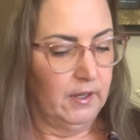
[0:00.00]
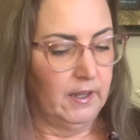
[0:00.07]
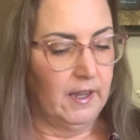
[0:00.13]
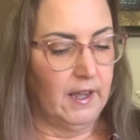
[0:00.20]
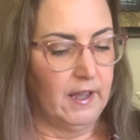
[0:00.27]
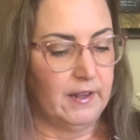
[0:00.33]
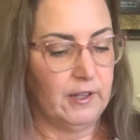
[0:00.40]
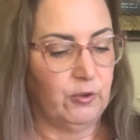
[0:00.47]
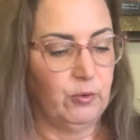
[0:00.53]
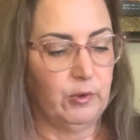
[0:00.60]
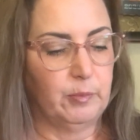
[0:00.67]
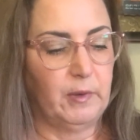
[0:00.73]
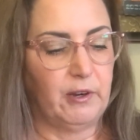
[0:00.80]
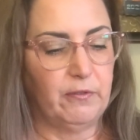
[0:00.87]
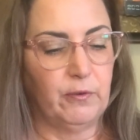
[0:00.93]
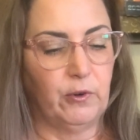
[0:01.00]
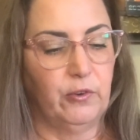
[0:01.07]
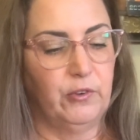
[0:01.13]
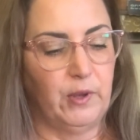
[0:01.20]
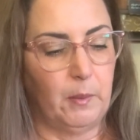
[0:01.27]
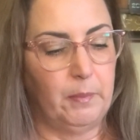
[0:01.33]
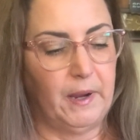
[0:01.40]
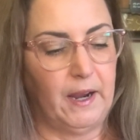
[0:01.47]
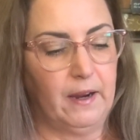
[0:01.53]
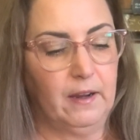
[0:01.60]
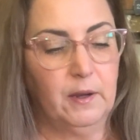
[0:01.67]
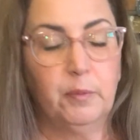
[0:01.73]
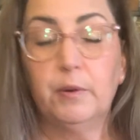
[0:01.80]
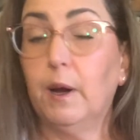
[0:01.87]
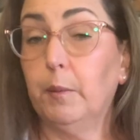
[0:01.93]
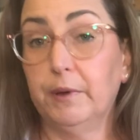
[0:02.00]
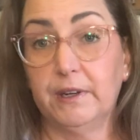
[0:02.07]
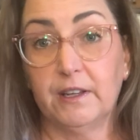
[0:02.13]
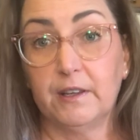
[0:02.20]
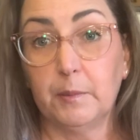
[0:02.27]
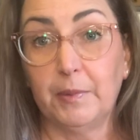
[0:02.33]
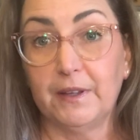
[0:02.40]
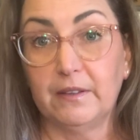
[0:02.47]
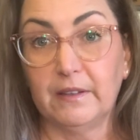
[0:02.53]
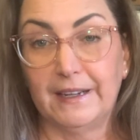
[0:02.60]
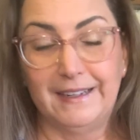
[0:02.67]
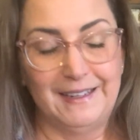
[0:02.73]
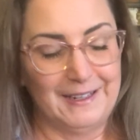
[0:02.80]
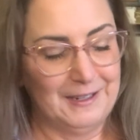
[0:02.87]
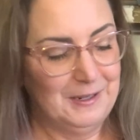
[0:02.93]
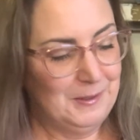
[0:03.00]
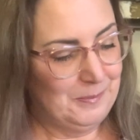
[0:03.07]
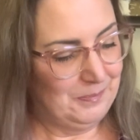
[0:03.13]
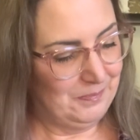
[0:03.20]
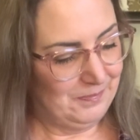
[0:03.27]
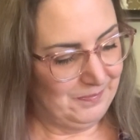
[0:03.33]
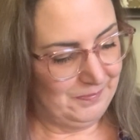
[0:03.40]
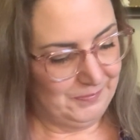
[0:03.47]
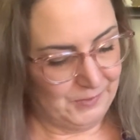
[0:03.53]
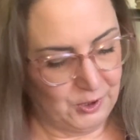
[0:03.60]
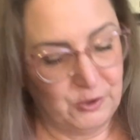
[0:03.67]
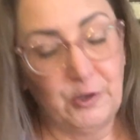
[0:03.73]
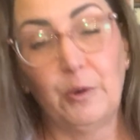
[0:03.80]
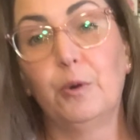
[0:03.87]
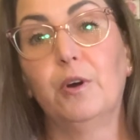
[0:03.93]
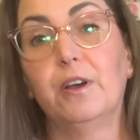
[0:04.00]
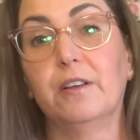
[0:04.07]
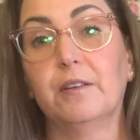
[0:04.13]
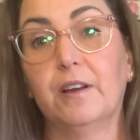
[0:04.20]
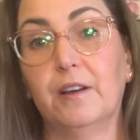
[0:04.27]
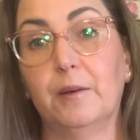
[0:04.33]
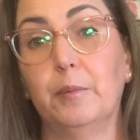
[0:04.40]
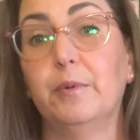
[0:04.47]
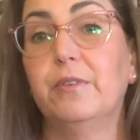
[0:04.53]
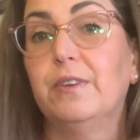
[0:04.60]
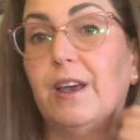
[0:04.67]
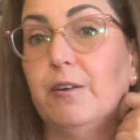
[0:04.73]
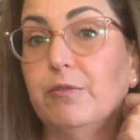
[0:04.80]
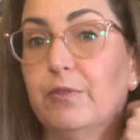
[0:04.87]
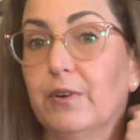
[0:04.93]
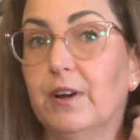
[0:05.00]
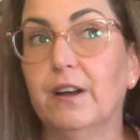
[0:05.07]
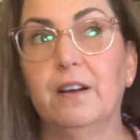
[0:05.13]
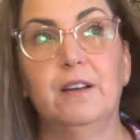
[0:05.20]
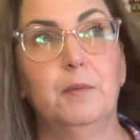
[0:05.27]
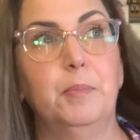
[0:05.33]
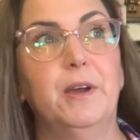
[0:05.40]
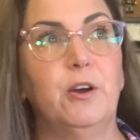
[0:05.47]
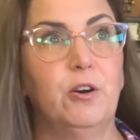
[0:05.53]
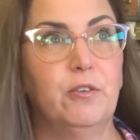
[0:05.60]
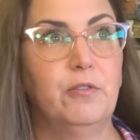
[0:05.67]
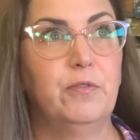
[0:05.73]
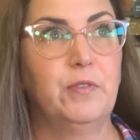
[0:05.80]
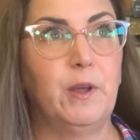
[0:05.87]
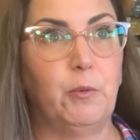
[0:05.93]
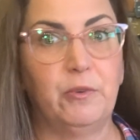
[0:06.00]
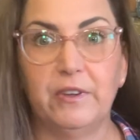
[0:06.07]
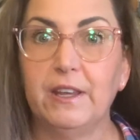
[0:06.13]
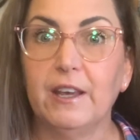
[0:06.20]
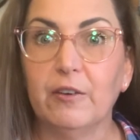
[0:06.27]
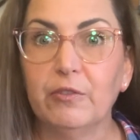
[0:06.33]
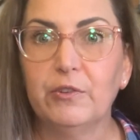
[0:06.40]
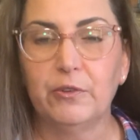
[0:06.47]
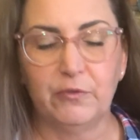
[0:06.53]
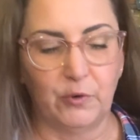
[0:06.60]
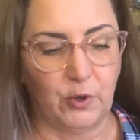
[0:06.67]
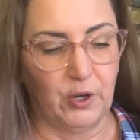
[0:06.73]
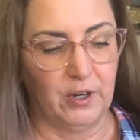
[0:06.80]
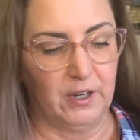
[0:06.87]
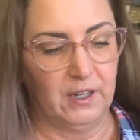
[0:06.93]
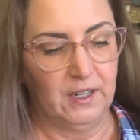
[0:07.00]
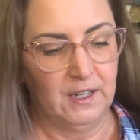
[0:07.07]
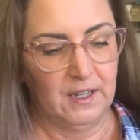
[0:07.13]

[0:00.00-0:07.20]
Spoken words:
and this was my first set back. Probably not the best idea to do a set for a pair that was a gift for